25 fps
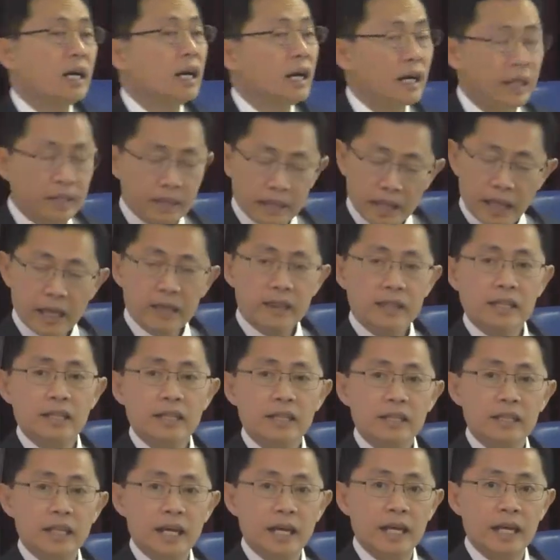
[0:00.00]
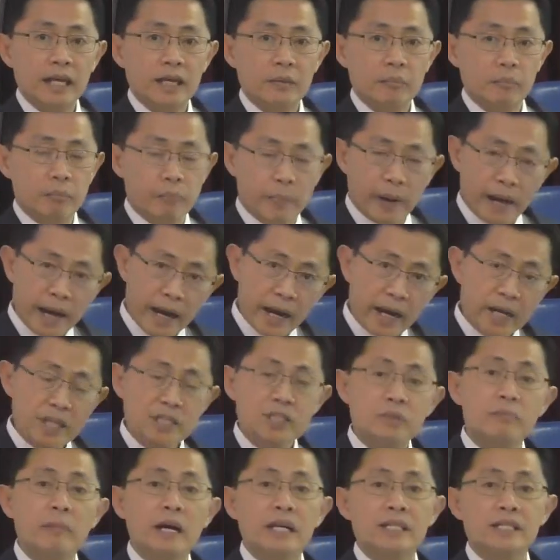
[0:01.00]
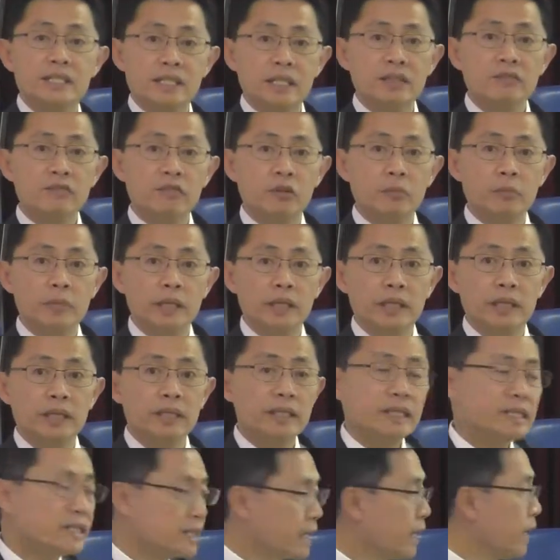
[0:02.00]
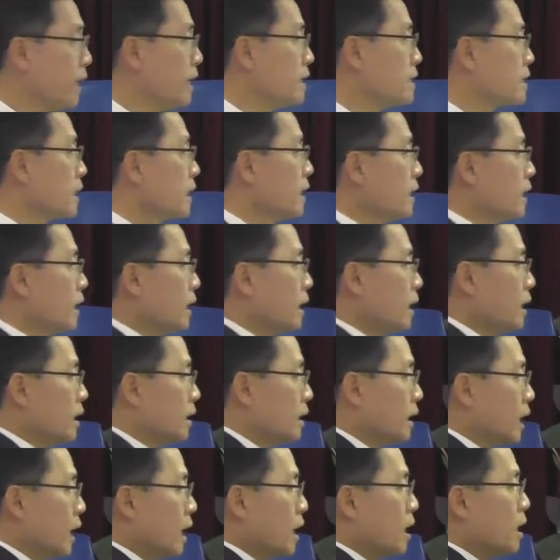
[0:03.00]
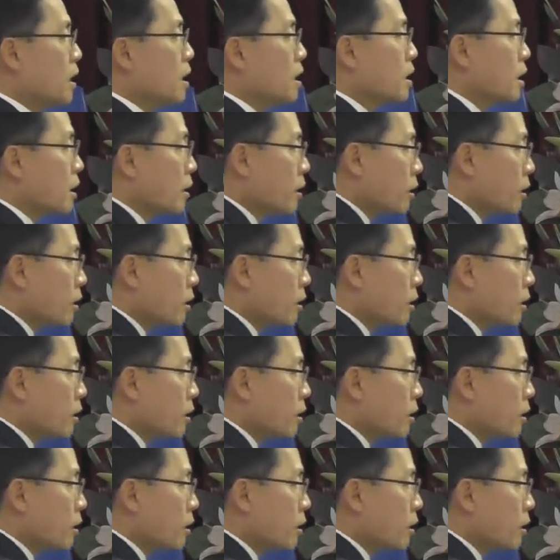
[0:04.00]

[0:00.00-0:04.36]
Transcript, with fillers: another that bears my sin for me. In this case, the,